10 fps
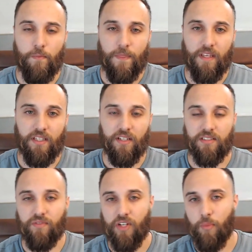he does a
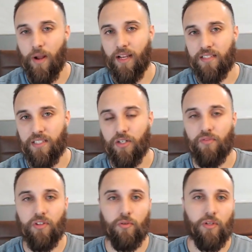video podcast
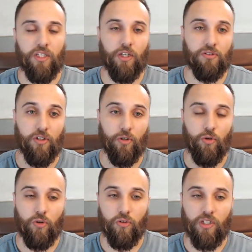interview. He goes on
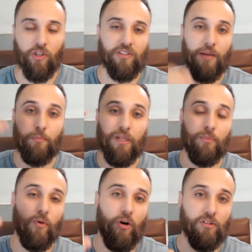Google. He looked at
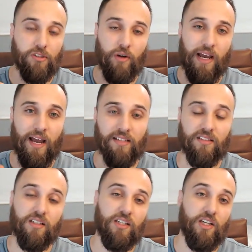people also ask.
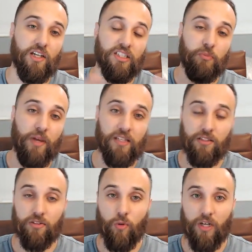He expands
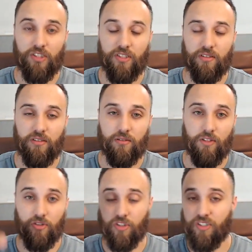those questions.
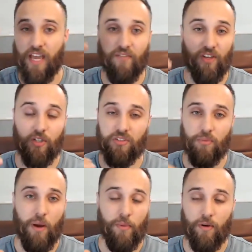Those are just the FAQs that
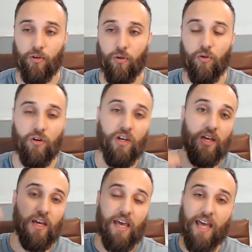pop up on Google.
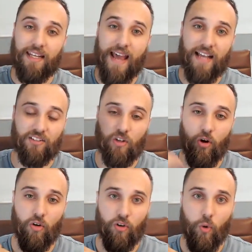And he asks
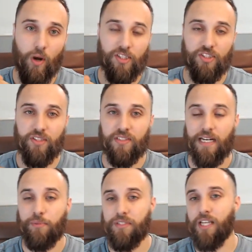all the questions that
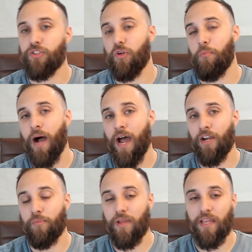a potential buyer
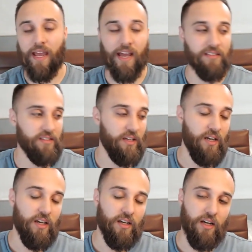may ask.
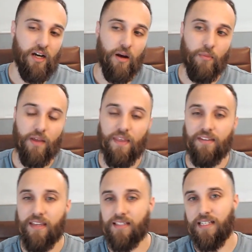And then
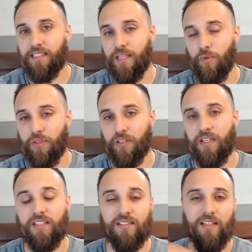takes that to them with a
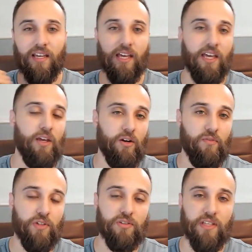list,
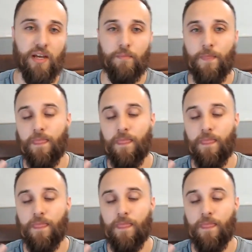interviews them,